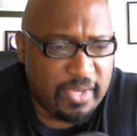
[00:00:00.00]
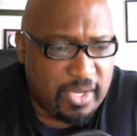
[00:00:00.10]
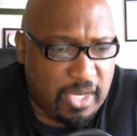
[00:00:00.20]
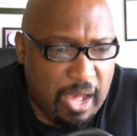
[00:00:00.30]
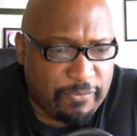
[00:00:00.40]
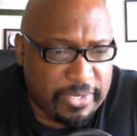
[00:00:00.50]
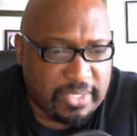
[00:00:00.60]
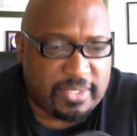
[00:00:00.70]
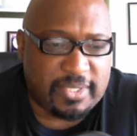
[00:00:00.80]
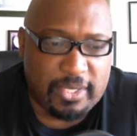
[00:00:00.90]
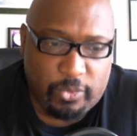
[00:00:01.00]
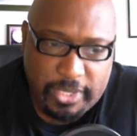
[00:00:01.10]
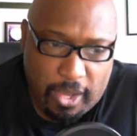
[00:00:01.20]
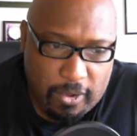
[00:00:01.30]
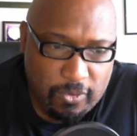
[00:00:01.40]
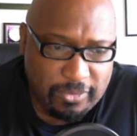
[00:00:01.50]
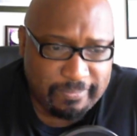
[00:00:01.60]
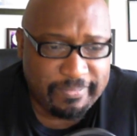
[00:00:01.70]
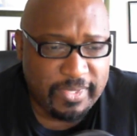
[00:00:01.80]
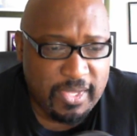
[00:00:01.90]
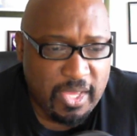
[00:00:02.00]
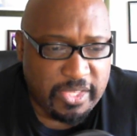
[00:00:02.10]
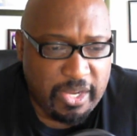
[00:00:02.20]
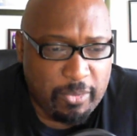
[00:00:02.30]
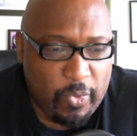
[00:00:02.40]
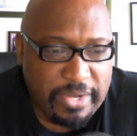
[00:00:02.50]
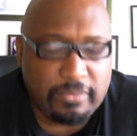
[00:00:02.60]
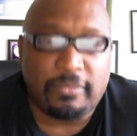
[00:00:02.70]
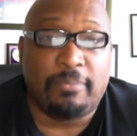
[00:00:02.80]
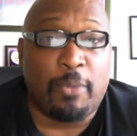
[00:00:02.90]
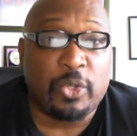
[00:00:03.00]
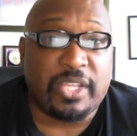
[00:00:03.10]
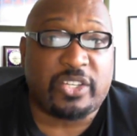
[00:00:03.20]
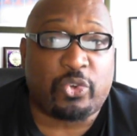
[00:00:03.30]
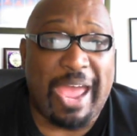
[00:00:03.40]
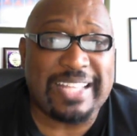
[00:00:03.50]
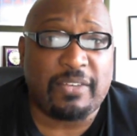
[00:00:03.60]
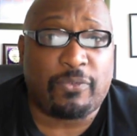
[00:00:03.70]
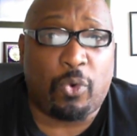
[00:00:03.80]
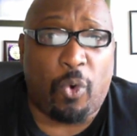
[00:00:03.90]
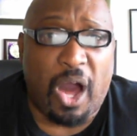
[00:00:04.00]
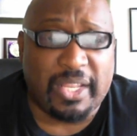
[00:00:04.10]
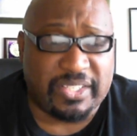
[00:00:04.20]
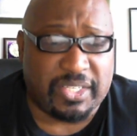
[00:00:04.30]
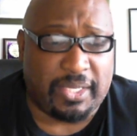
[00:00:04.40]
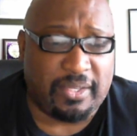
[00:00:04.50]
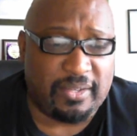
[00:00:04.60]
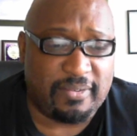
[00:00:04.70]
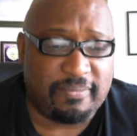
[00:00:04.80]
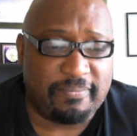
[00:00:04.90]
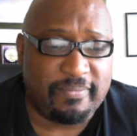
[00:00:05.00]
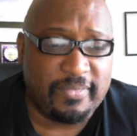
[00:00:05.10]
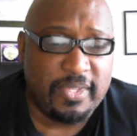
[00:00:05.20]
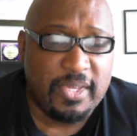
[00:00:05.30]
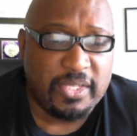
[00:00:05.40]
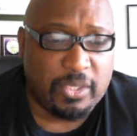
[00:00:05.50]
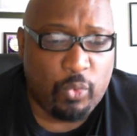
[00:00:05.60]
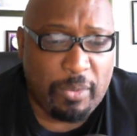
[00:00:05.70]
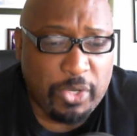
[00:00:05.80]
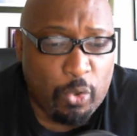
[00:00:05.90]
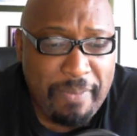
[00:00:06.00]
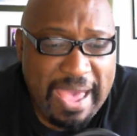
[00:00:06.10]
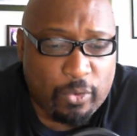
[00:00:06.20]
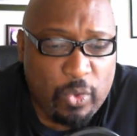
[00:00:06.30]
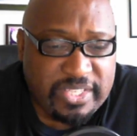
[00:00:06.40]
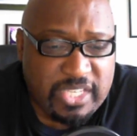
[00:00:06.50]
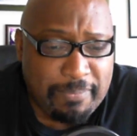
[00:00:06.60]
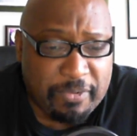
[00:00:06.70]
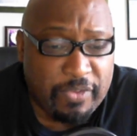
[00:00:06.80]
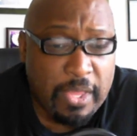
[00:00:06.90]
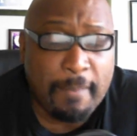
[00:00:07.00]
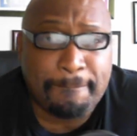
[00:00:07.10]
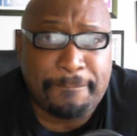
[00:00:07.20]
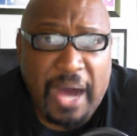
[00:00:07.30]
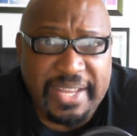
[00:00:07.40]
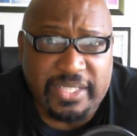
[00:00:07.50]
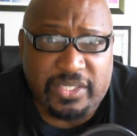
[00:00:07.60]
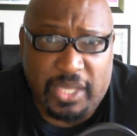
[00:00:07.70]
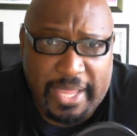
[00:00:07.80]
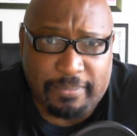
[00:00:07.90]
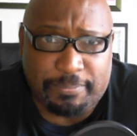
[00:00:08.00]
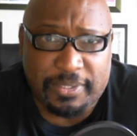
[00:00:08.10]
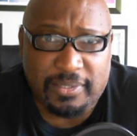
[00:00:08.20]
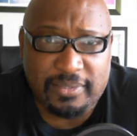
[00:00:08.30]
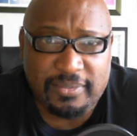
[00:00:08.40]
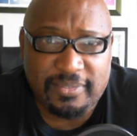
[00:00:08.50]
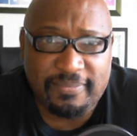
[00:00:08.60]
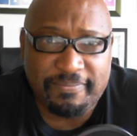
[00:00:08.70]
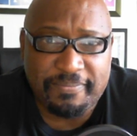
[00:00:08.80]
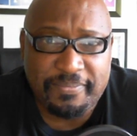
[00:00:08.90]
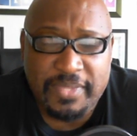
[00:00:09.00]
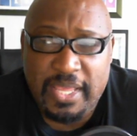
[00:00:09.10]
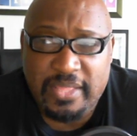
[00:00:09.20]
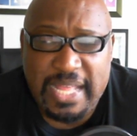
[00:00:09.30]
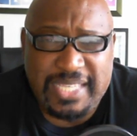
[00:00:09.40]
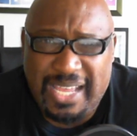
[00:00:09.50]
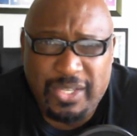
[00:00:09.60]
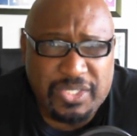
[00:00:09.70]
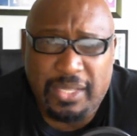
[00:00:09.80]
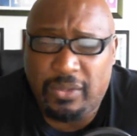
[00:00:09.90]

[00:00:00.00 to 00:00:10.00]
Confidence. Here we go. The number one most attractive quality to women, no matter what type of body type. That's how you see